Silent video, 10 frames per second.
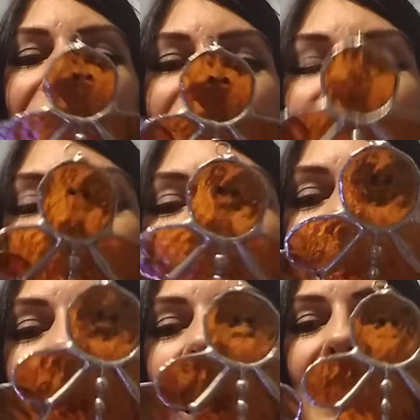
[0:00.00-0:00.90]
that
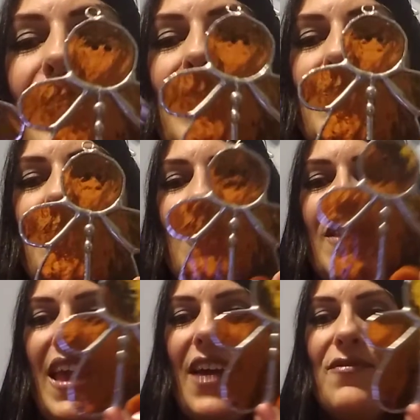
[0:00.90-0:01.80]
I noticed though that
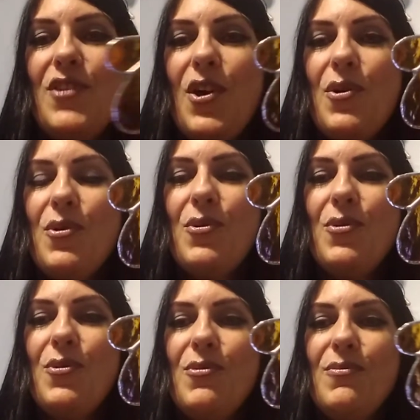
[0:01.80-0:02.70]
they have
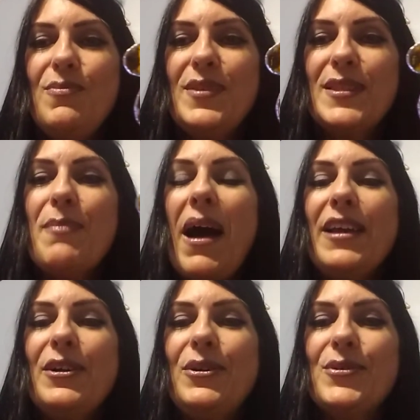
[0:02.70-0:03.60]
no
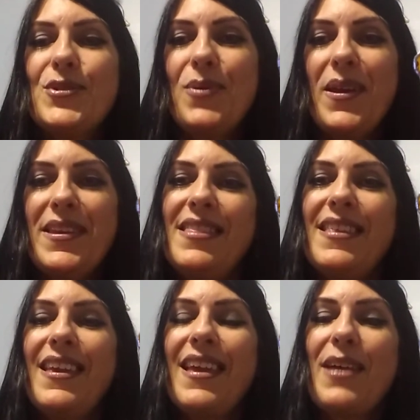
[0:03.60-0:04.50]
smiles or
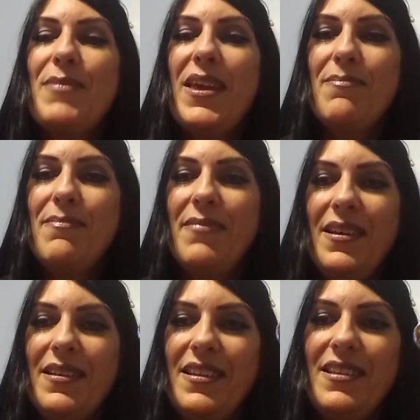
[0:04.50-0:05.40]
anything.
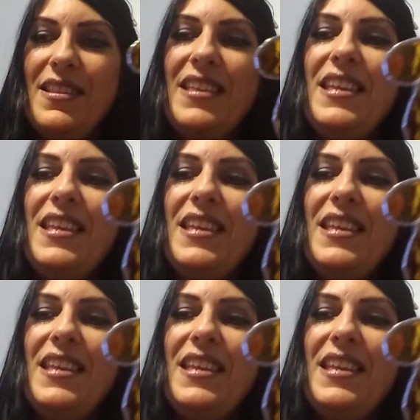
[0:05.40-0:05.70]
They